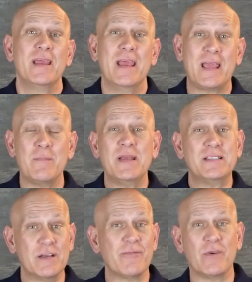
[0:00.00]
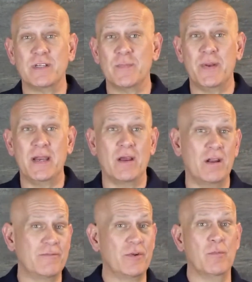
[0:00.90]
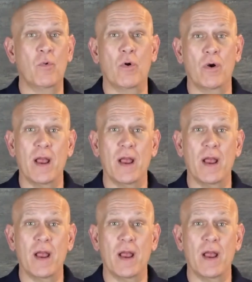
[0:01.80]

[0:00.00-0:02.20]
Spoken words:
it can be different depending on if you're more